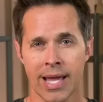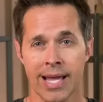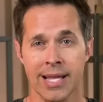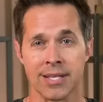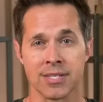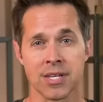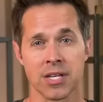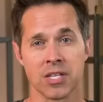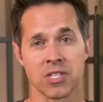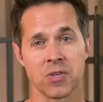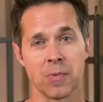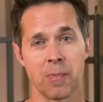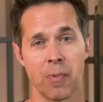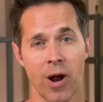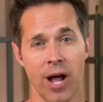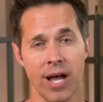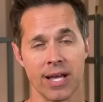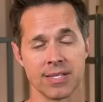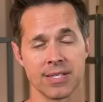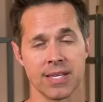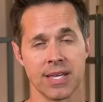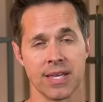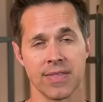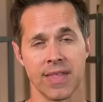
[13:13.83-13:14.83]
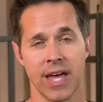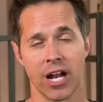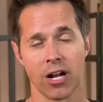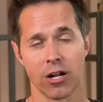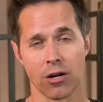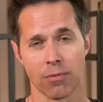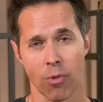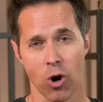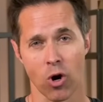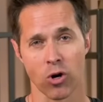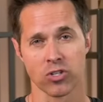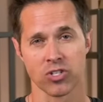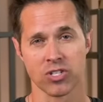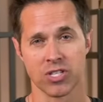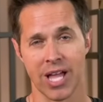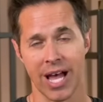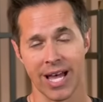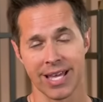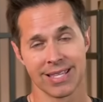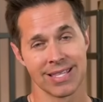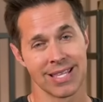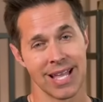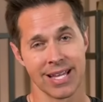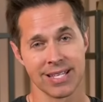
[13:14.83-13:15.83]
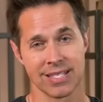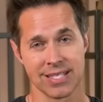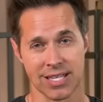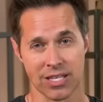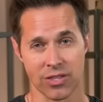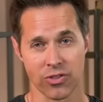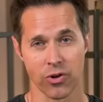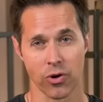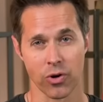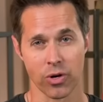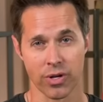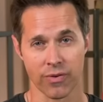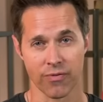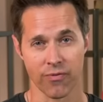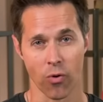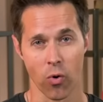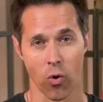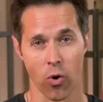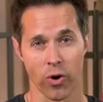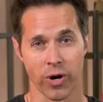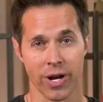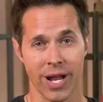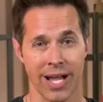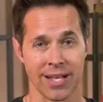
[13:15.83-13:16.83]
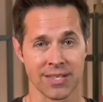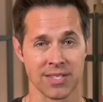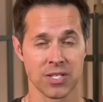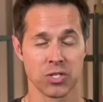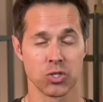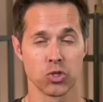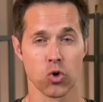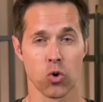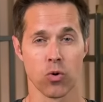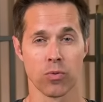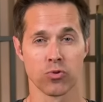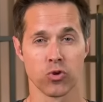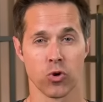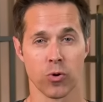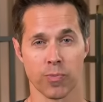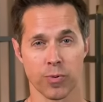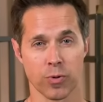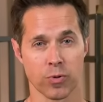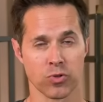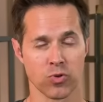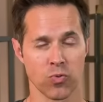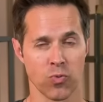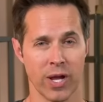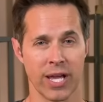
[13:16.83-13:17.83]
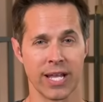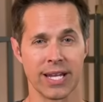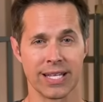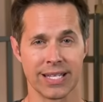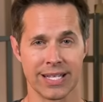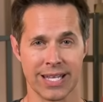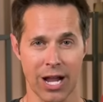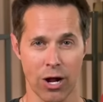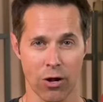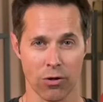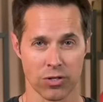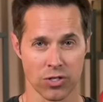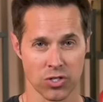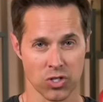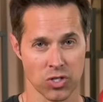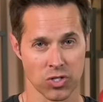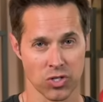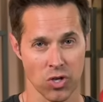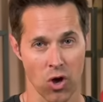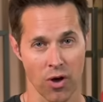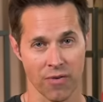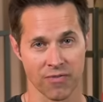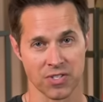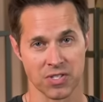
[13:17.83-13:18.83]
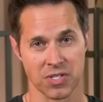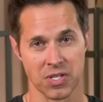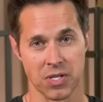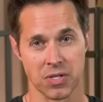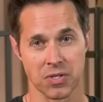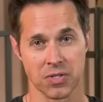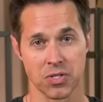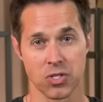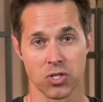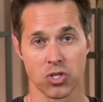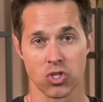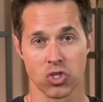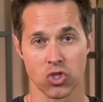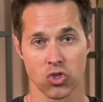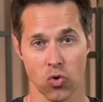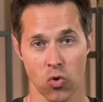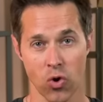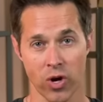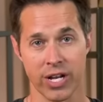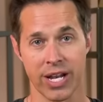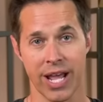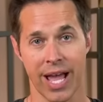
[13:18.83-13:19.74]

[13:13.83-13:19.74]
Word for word: It's unsurprising that on March ninth, nineteen thirty-four, Nazi stormtroopers raided Gerlich's offices, destroyed